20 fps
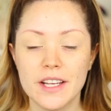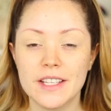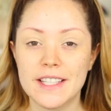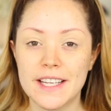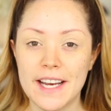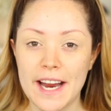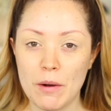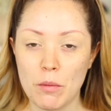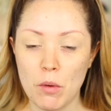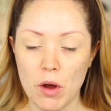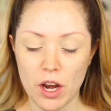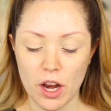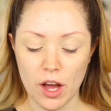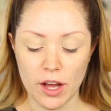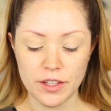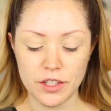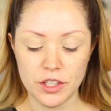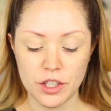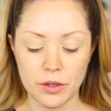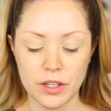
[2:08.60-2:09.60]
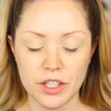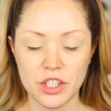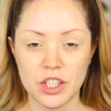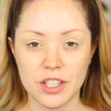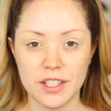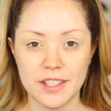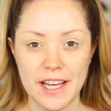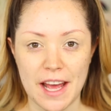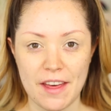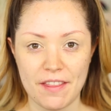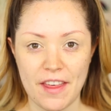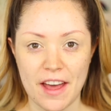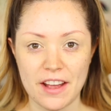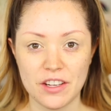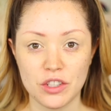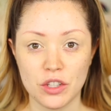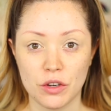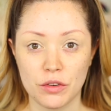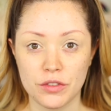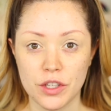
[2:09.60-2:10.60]
So now what I like to do is just set
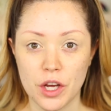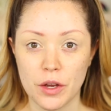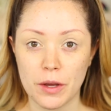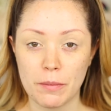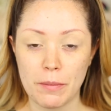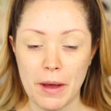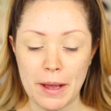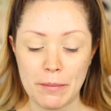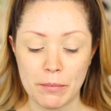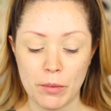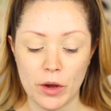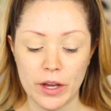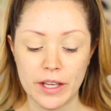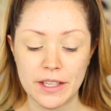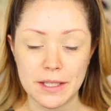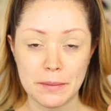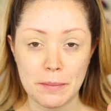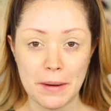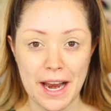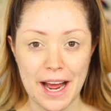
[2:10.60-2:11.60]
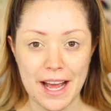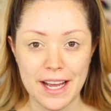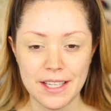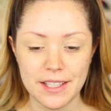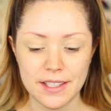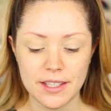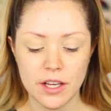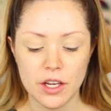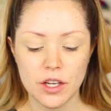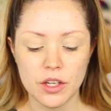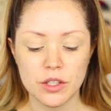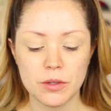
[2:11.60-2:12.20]
that Soft Ochre paint pot into place.